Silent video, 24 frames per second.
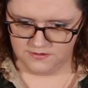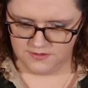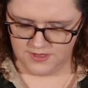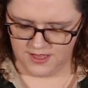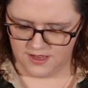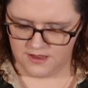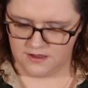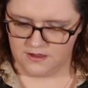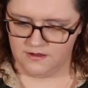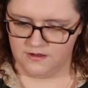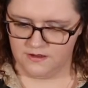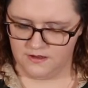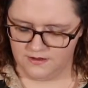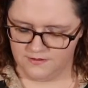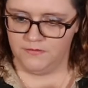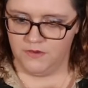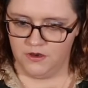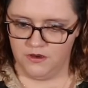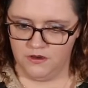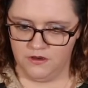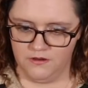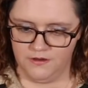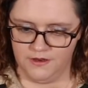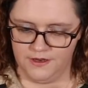Yeah.
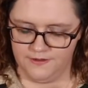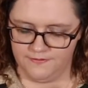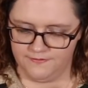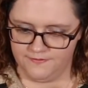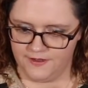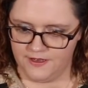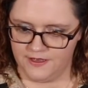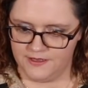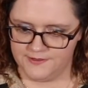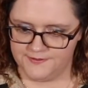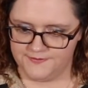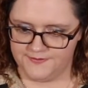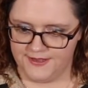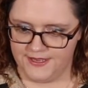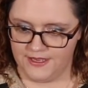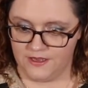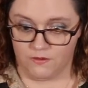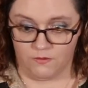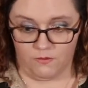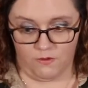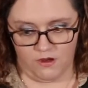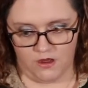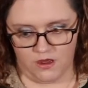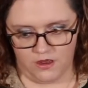Murray,
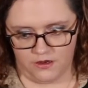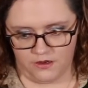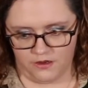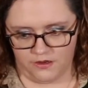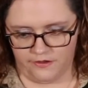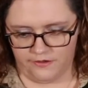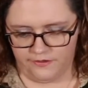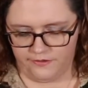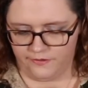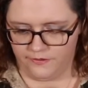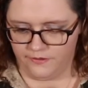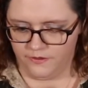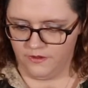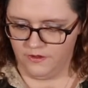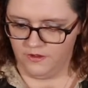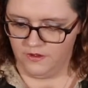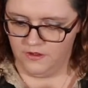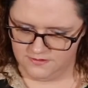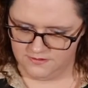phosphate, guano,